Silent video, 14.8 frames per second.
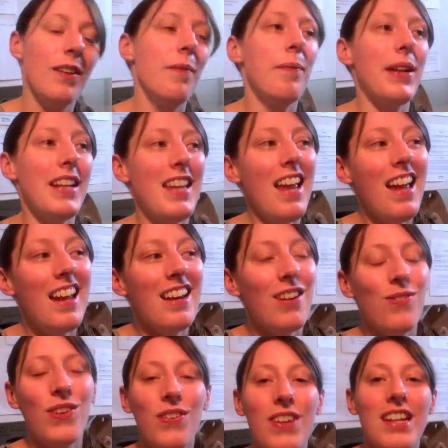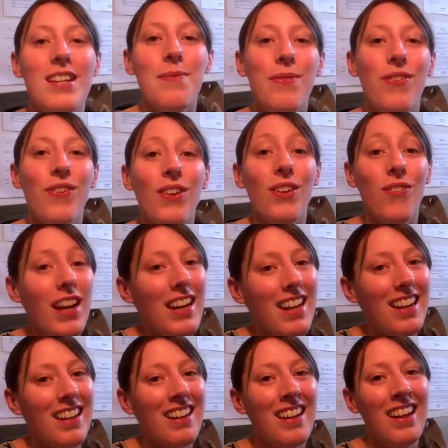But then, a few weeks before the
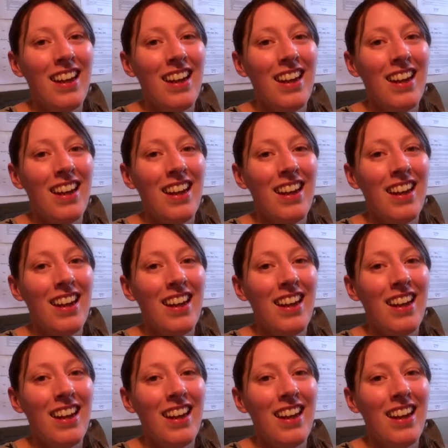wedding,